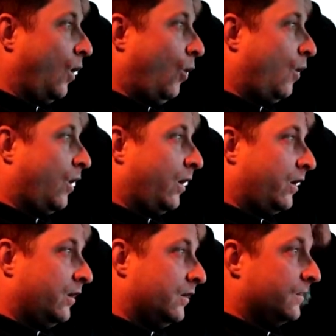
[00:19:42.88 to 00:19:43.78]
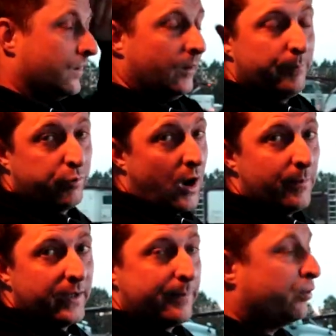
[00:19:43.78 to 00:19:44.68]
or
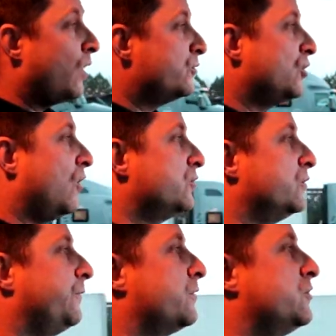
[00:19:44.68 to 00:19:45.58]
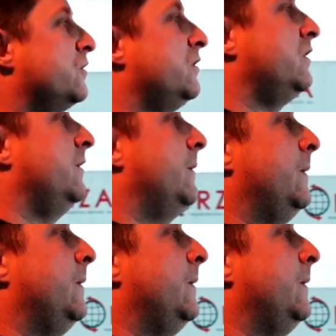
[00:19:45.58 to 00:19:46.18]
probably a Pro Charger for sure.